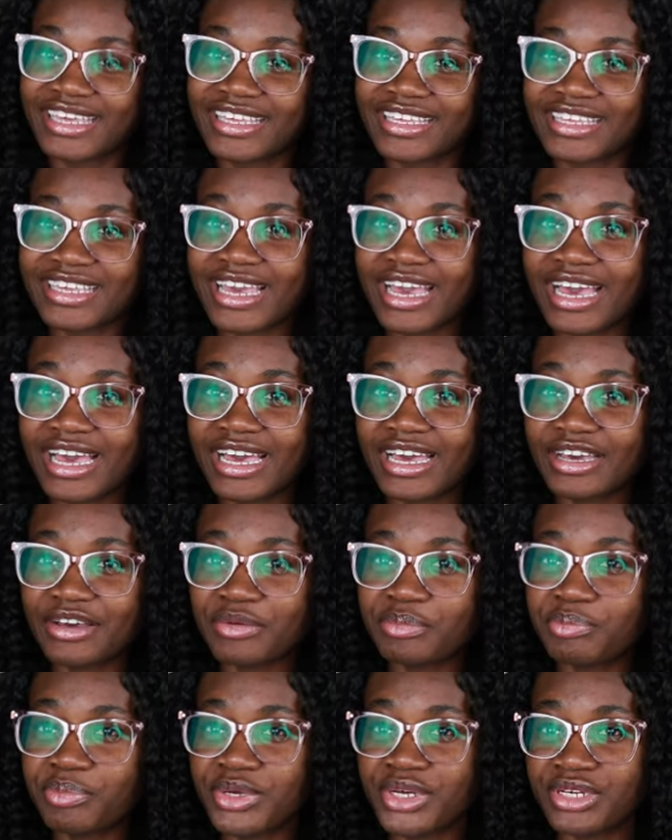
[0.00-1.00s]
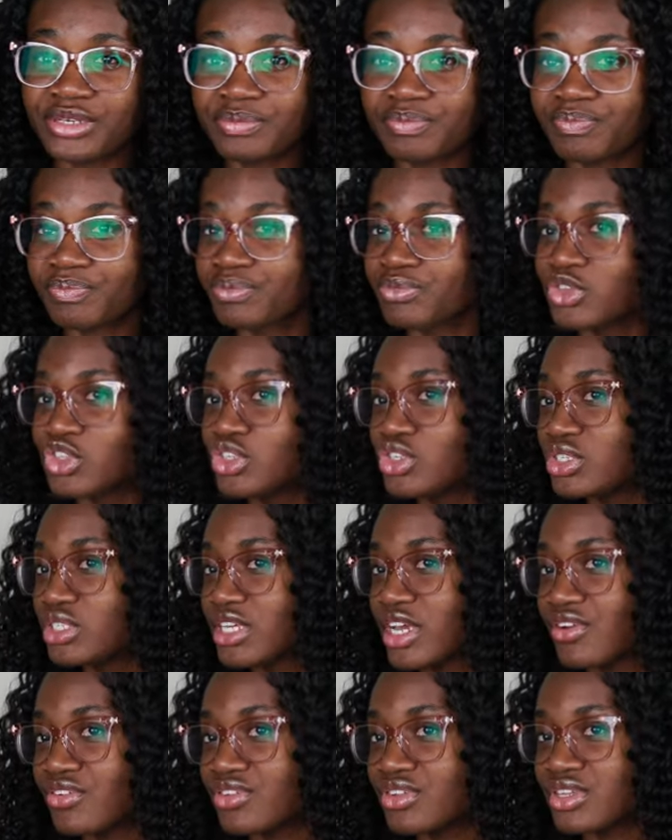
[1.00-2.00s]
Yeah, but you
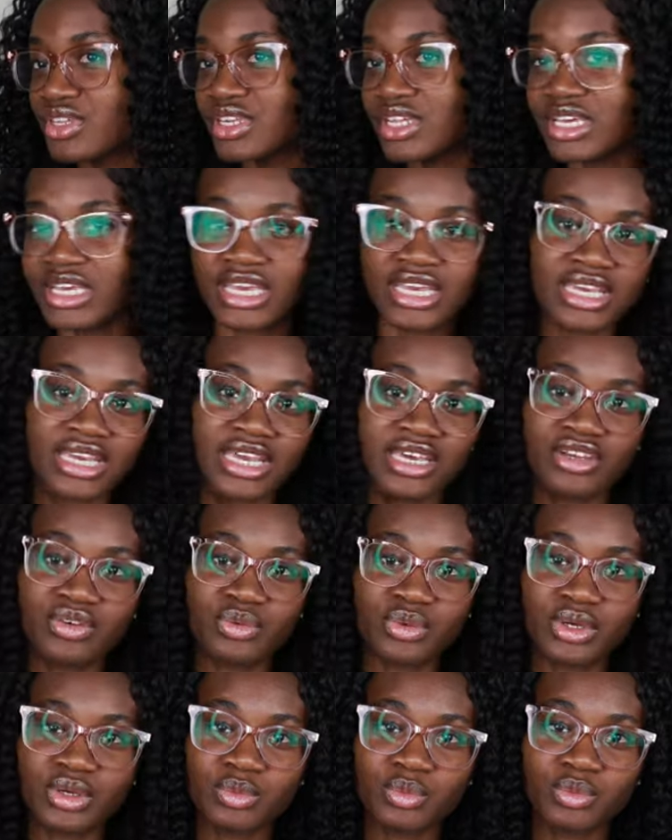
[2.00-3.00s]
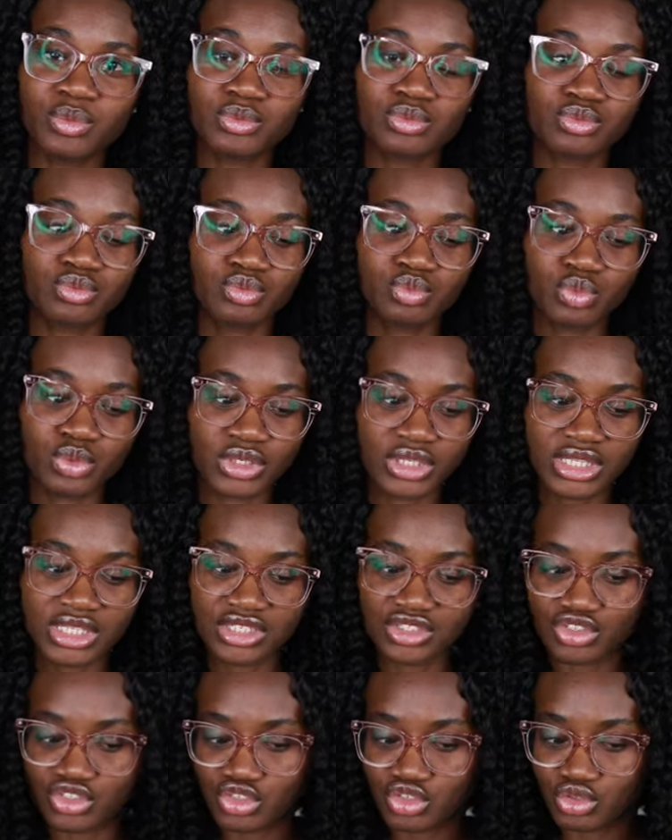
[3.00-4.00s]
definitely can get away with
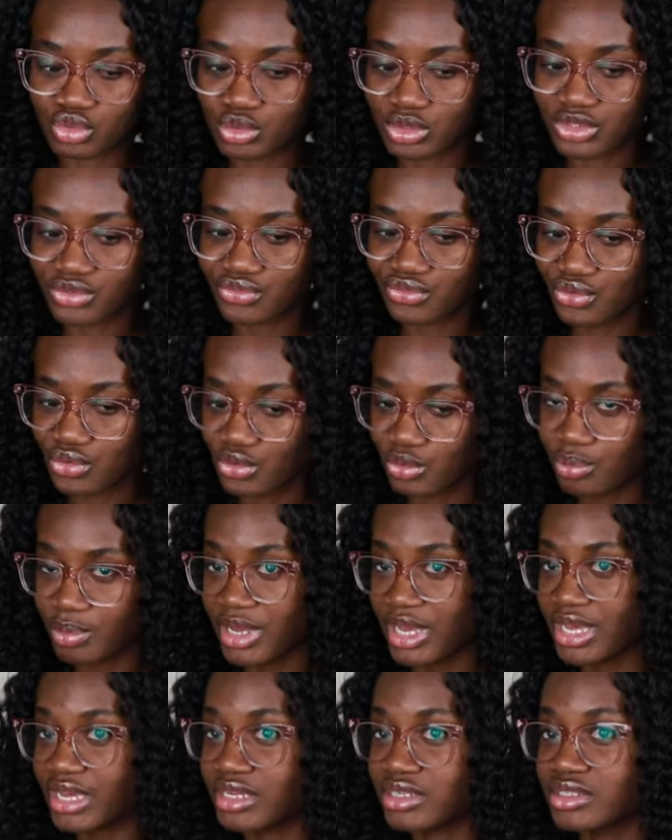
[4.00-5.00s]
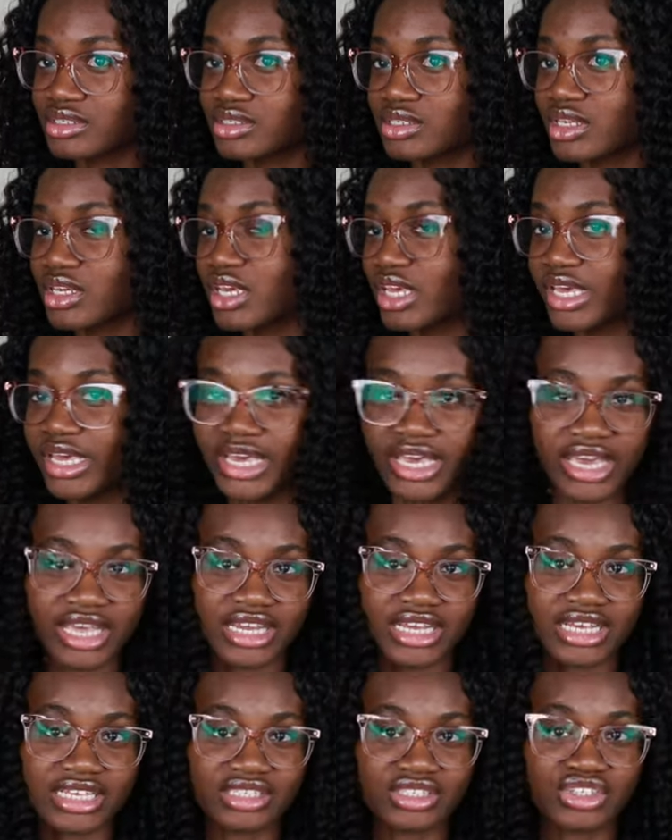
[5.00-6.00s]
it just doing 4 packs.
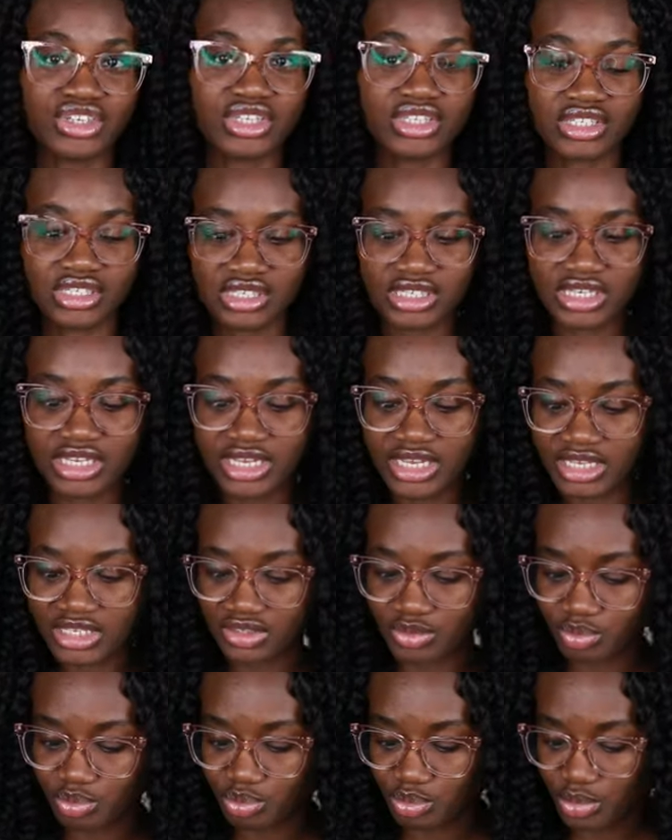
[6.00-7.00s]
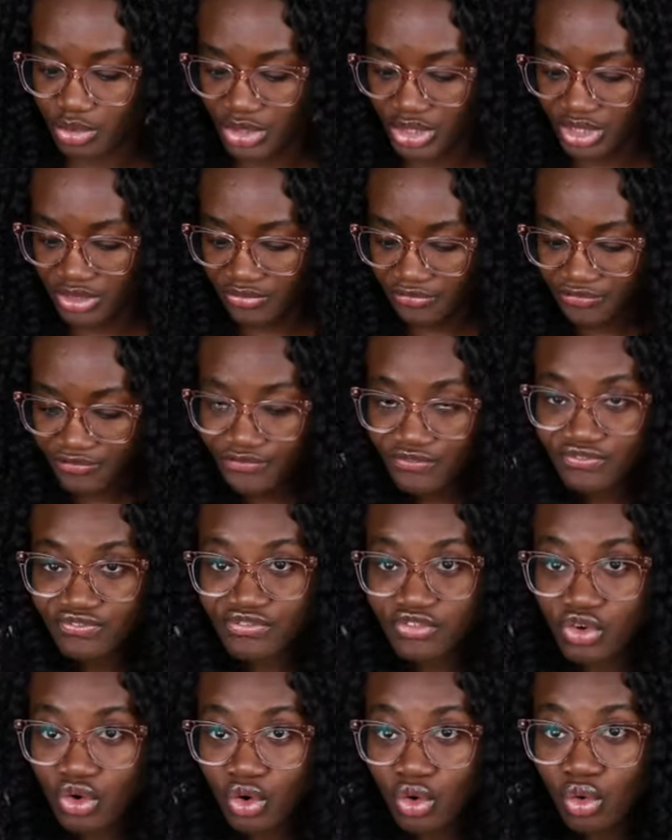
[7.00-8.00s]
And as you can see, it's pretty
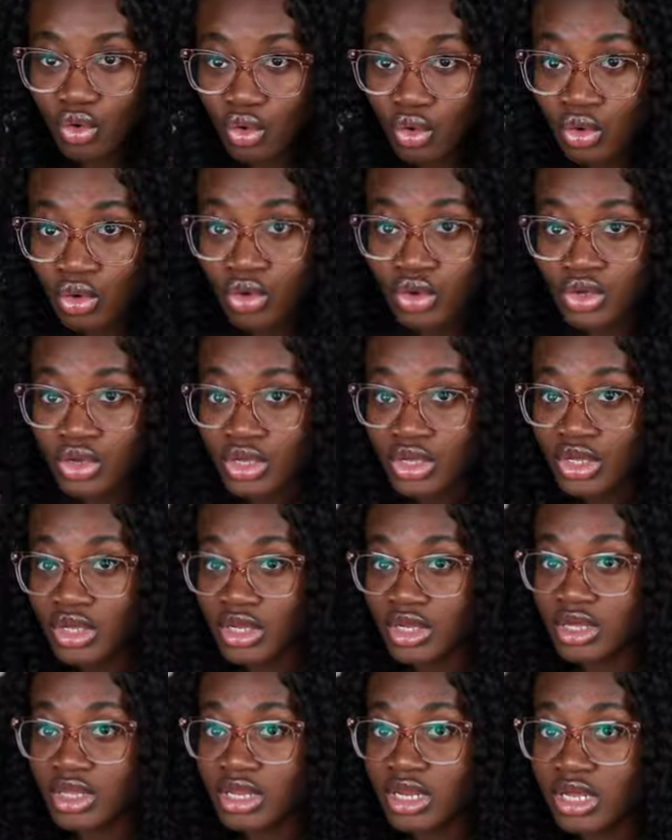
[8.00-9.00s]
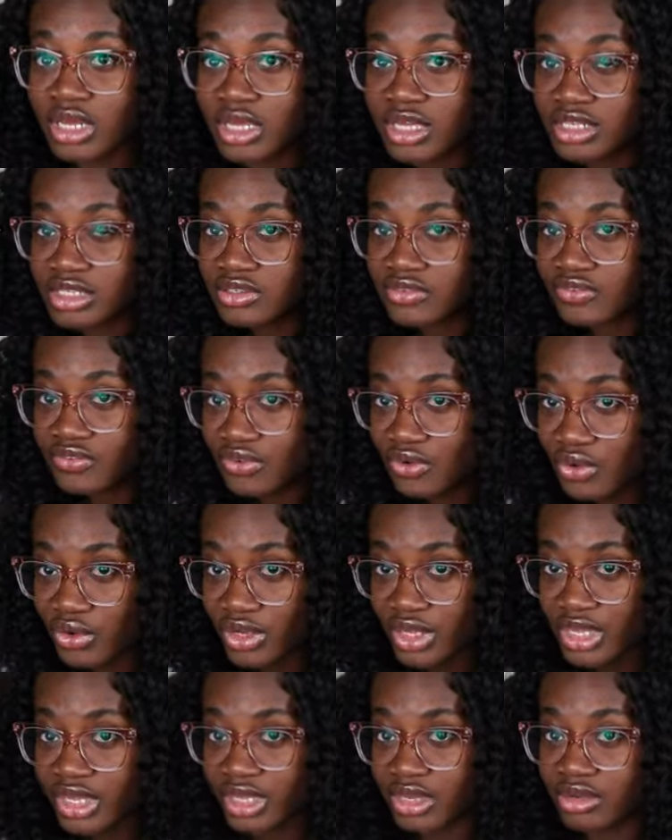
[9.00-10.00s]
full, like it's a full
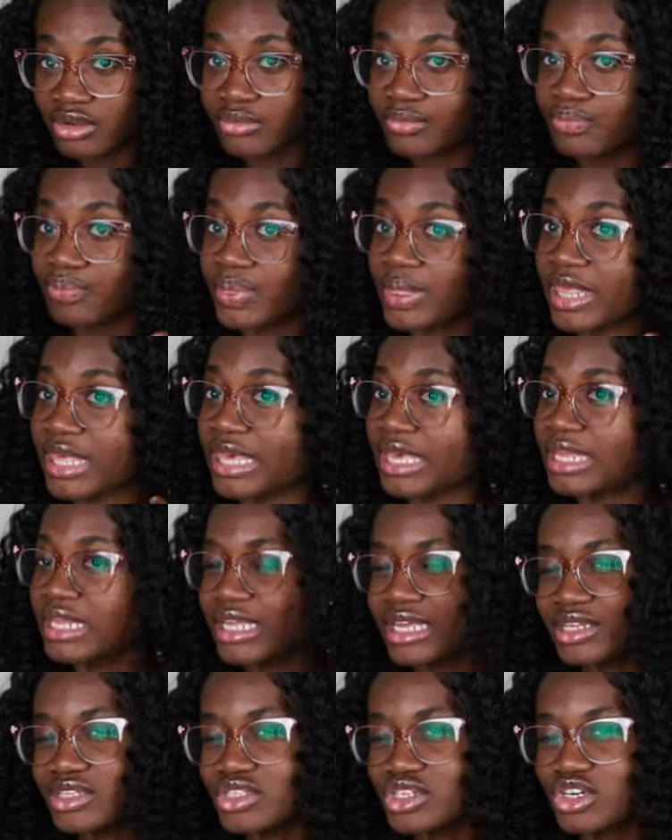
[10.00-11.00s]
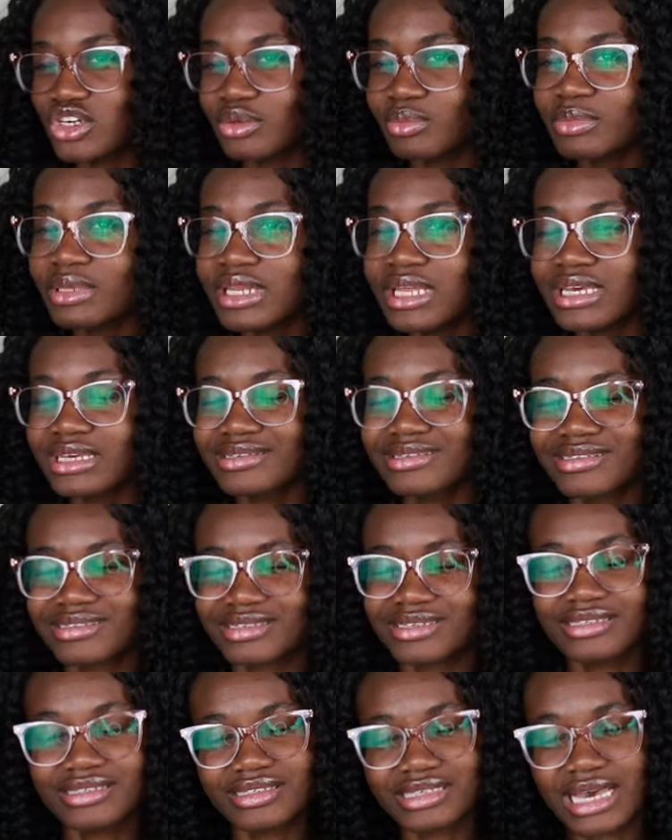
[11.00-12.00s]
hair, and it took me like
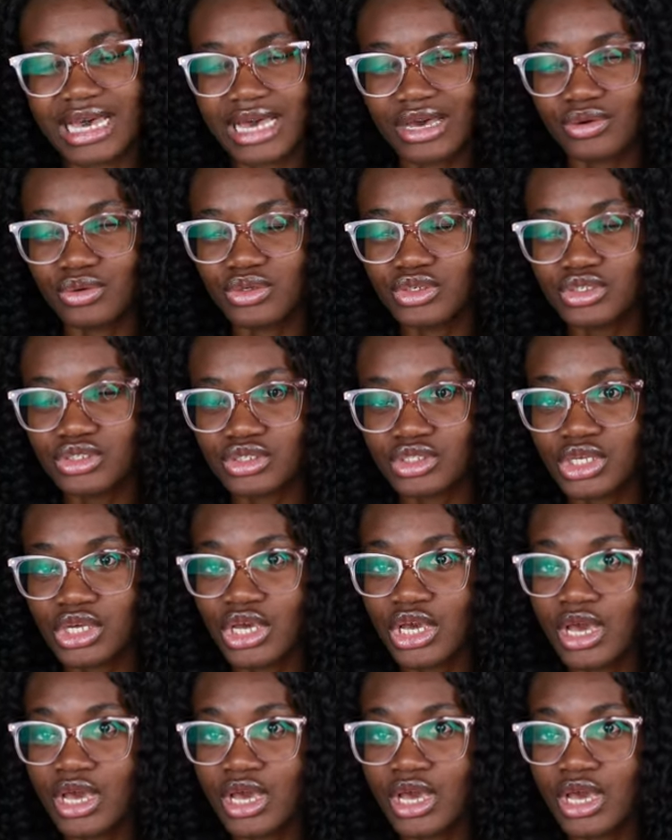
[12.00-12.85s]
6 hours,